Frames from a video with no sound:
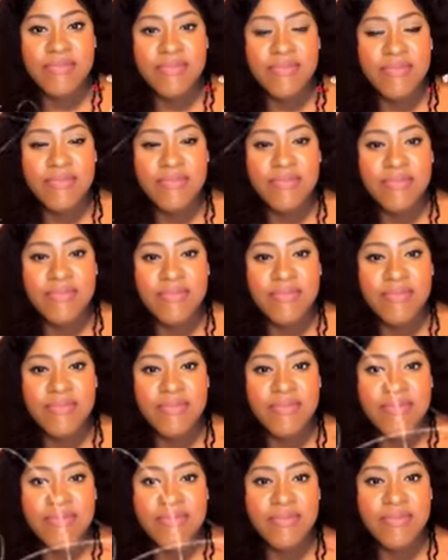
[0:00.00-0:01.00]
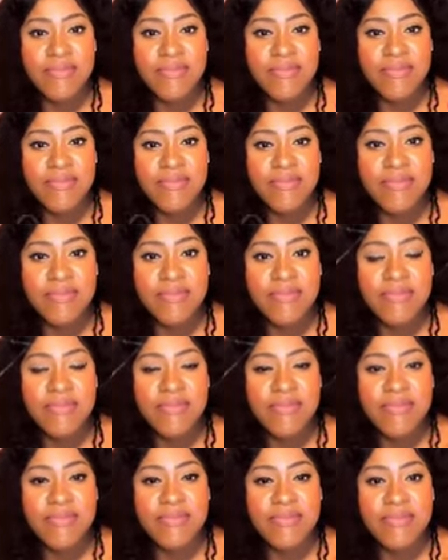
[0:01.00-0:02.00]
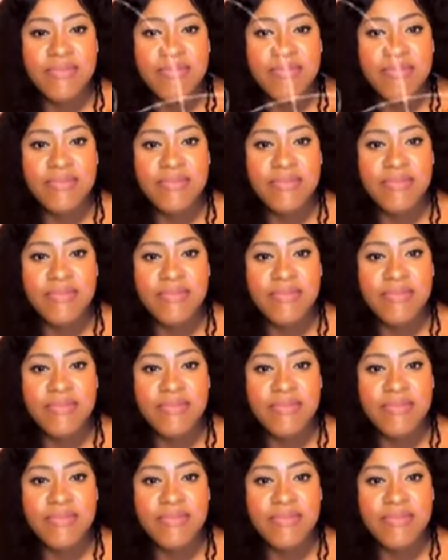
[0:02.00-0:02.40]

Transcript: This person isn't speaking.